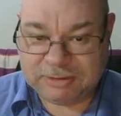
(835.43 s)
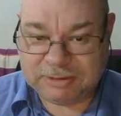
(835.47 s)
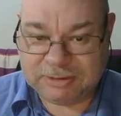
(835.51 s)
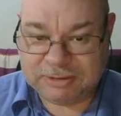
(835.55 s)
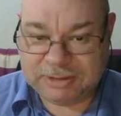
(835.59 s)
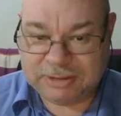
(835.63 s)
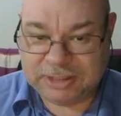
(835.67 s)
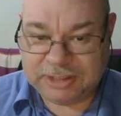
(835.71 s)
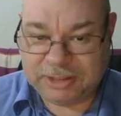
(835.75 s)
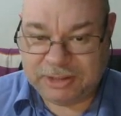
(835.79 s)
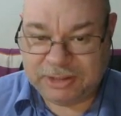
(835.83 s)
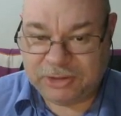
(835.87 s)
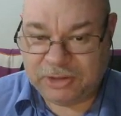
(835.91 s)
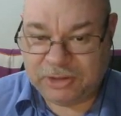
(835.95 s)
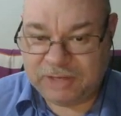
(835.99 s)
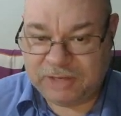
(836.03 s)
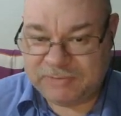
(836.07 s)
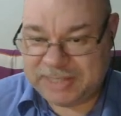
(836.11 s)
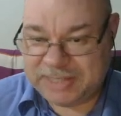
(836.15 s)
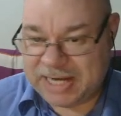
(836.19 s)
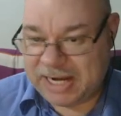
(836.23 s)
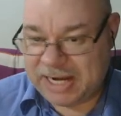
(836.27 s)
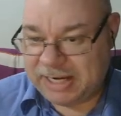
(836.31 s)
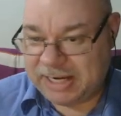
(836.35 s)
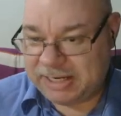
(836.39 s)
you're not even
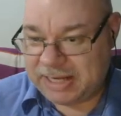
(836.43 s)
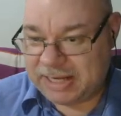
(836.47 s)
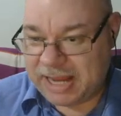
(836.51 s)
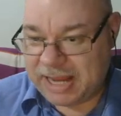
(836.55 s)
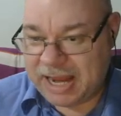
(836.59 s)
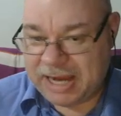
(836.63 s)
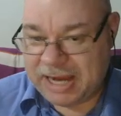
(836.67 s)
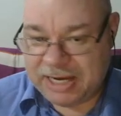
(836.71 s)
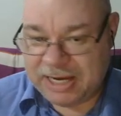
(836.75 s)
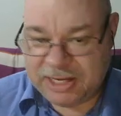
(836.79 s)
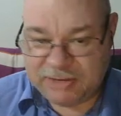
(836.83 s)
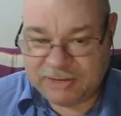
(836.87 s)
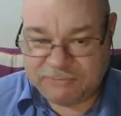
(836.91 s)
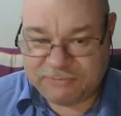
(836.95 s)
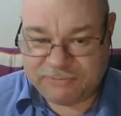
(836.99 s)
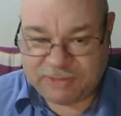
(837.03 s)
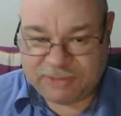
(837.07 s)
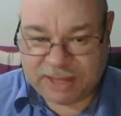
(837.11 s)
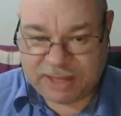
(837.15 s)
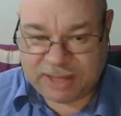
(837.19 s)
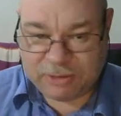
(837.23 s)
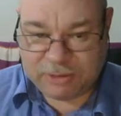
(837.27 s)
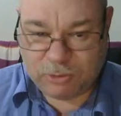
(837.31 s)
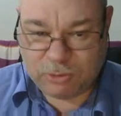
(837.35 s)
getting any of that.